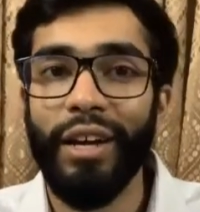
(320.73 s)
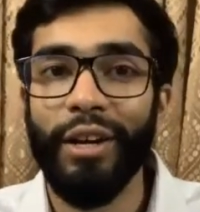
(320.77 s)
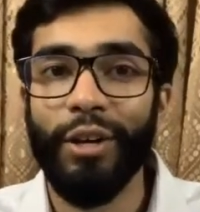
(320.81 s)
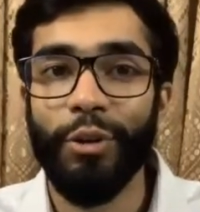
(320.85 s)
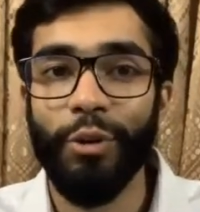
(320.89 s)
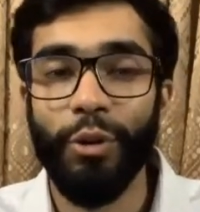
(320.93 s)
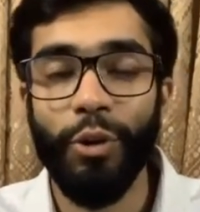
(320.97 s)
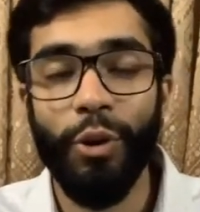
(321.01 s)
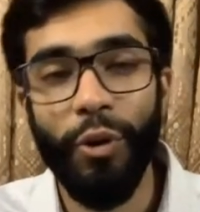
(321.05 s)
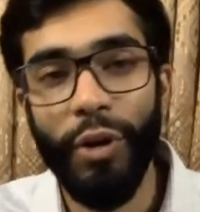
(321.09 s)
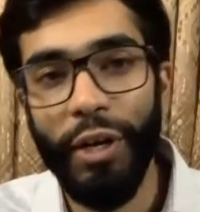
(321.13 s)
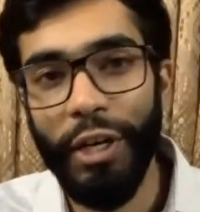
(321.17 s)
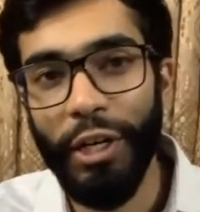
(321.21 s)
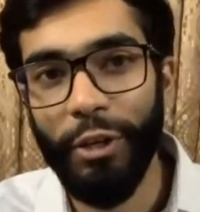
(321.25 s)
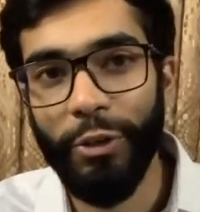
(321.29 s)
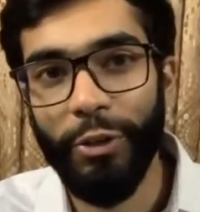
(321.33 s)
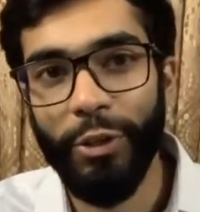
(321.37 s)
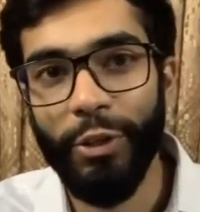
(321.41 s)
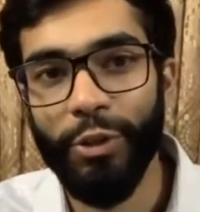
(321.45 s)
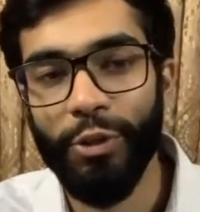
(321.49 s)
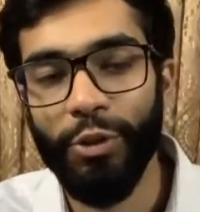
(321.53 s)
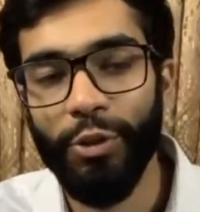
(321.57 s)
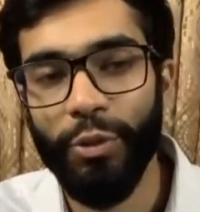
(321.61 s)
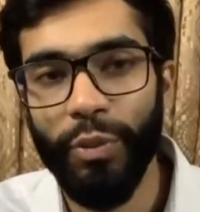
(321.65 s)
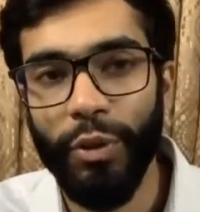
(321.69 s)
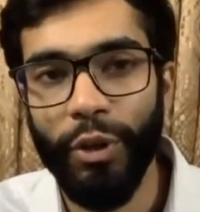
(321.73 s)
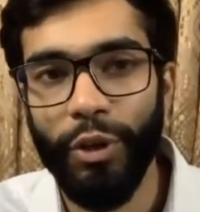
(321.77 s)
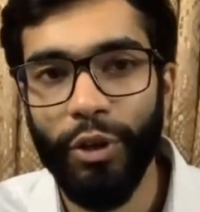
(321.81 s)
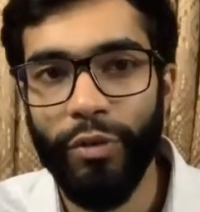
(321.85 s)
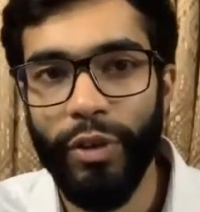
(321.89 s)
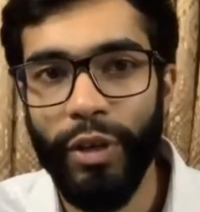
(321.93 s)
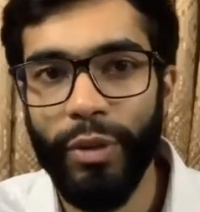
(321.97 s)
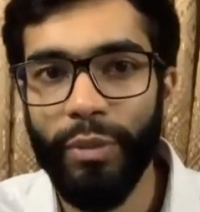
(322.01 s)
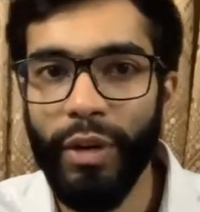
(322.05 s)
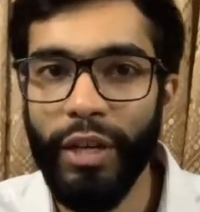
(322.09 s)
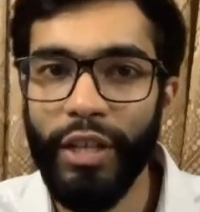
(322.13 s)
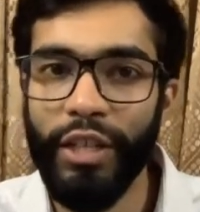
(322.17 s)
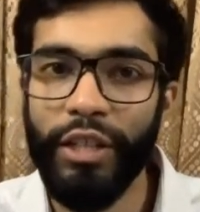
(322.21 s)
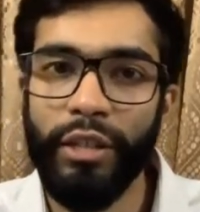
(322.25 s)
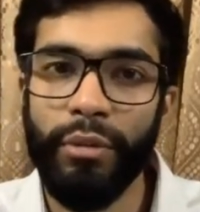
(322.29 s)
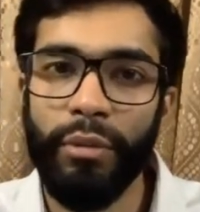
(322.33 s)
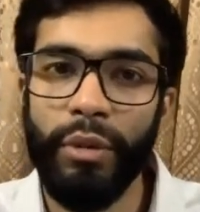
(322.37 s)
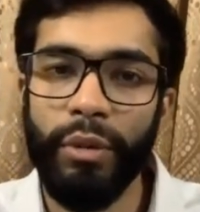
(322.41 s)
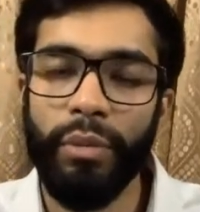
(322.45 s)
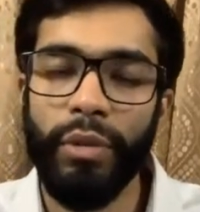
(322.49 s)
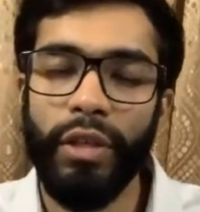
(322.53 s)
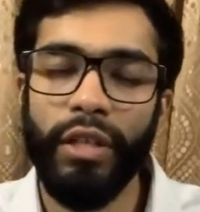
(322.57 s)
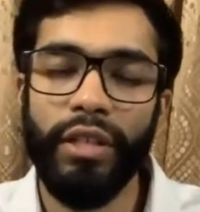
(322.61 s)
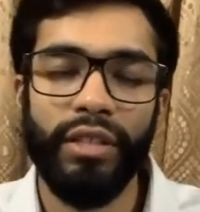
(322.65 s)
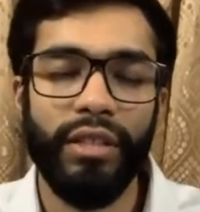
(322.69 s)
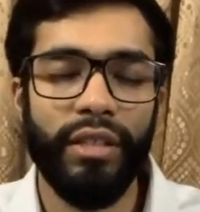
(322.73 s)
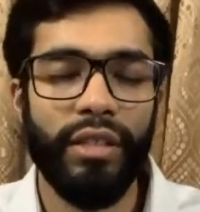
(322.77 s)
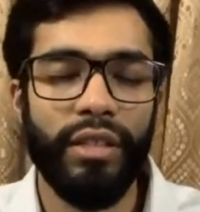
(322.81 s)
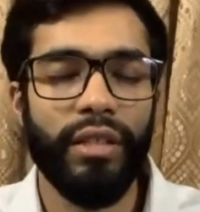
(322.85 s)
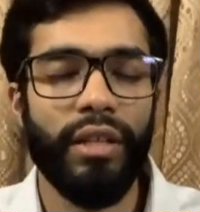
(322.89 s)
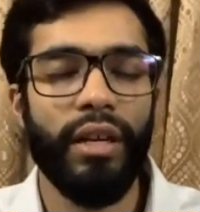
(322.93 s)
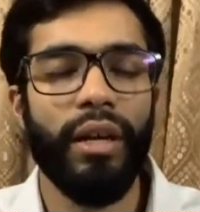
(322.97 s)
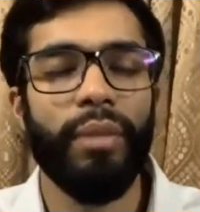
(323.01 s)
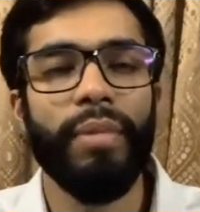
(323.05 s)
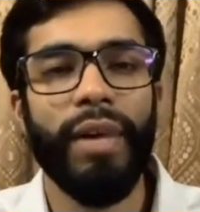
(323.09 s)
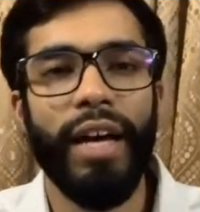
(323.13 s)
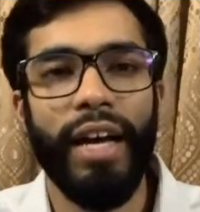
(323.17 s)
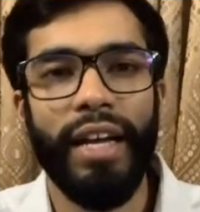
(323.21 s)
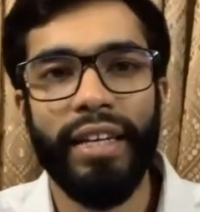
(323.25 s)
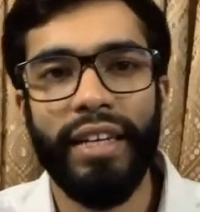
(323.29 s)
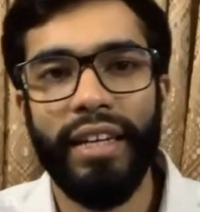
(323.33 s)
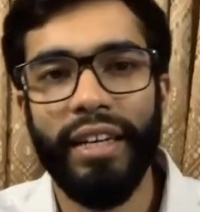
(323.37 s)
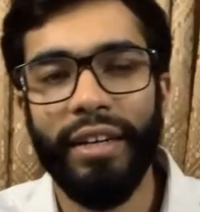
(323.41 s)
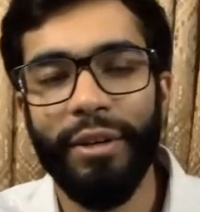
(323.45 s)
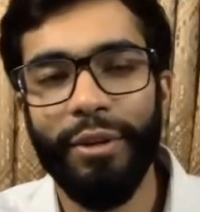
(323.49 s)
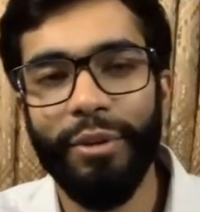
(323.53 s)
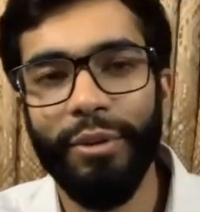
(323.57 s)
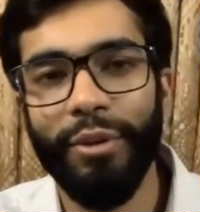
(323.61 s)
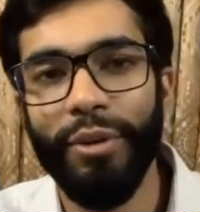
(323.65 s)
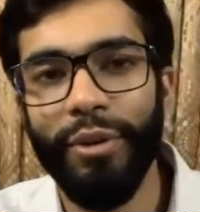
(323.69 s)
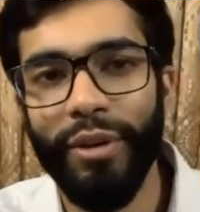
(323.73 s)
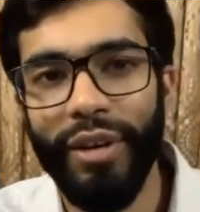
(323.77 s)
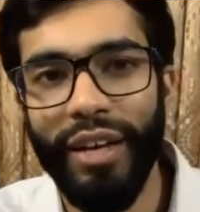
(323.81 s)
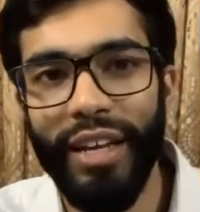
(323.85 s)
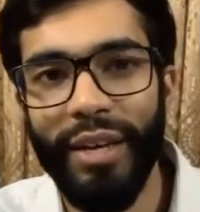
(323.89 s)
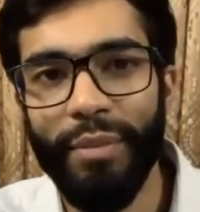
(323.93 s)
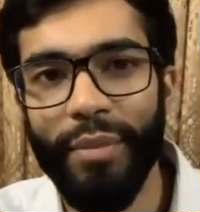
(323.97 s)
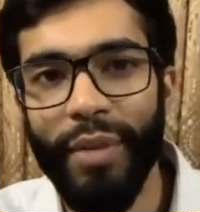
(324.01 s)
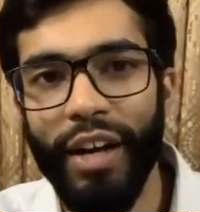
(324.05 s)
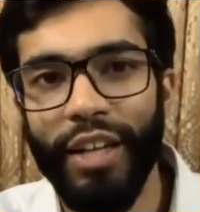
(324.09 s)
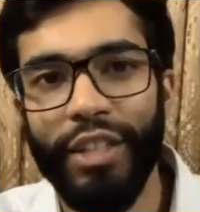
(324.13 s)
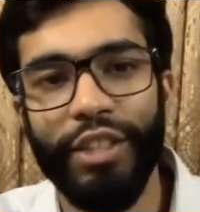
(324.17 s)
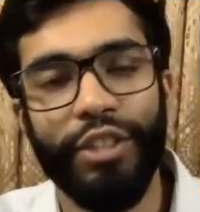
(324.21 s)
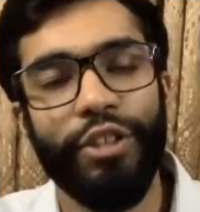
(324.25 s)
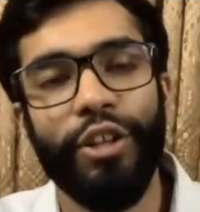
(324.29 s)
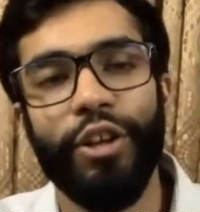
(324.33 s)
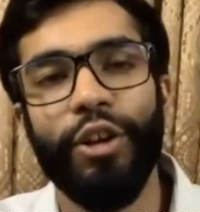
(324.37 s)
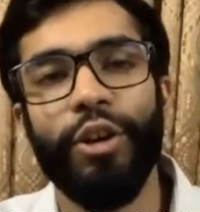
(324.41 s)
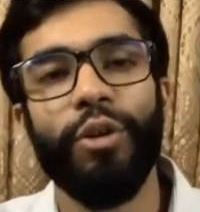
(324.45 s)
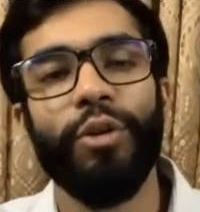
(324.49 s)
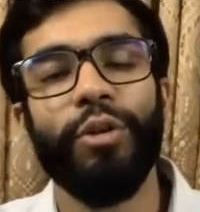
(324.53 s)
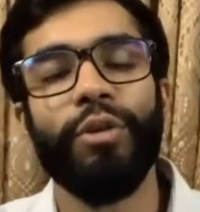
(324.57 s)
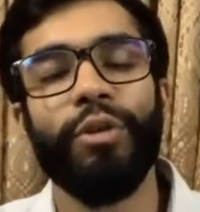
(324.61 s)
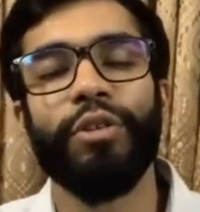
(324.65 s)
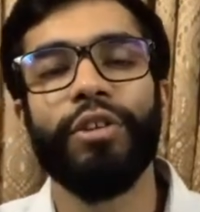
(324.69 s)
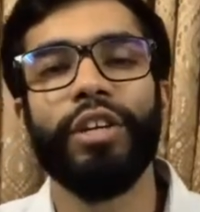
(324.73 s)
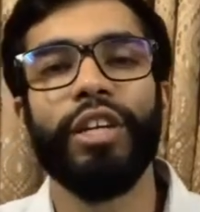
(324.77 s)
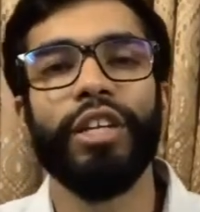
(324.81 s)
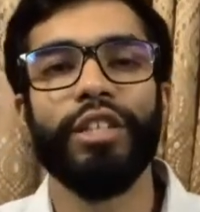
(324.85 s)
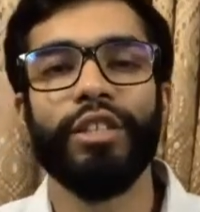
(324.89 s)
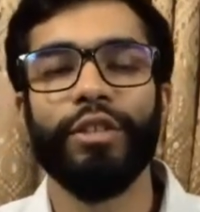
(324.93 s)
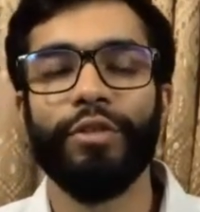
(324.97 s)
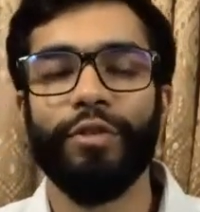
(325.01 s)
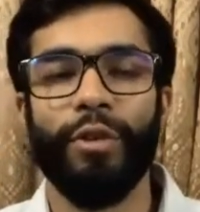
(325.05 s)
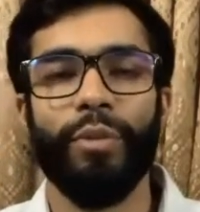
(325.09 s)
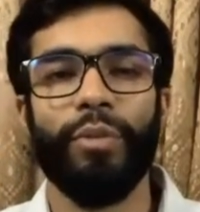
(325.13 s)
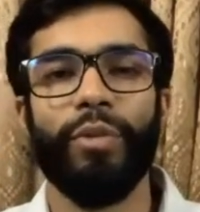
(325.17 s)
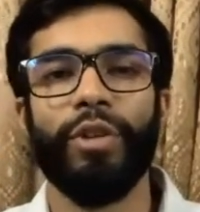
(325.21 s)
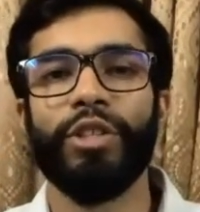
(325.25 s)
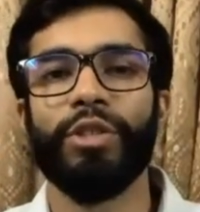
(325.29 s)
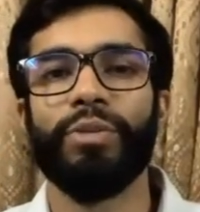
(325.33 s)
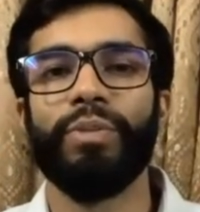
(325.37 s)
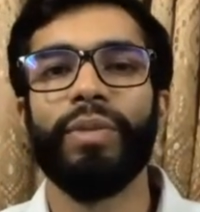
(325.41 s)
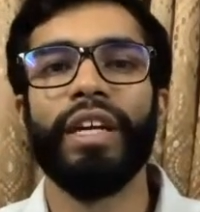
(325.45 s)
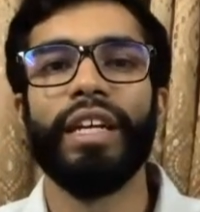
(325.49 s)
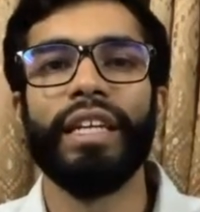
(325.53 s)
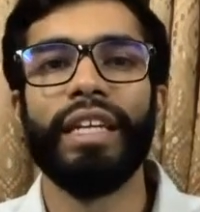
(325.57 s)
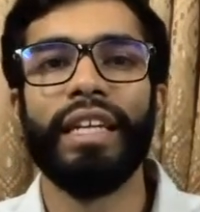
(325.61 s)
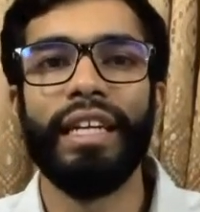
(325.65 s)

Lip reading: to go into the super over. But Jimmy Peirson, a man can do only much. The Lone Ranger for Brisbane.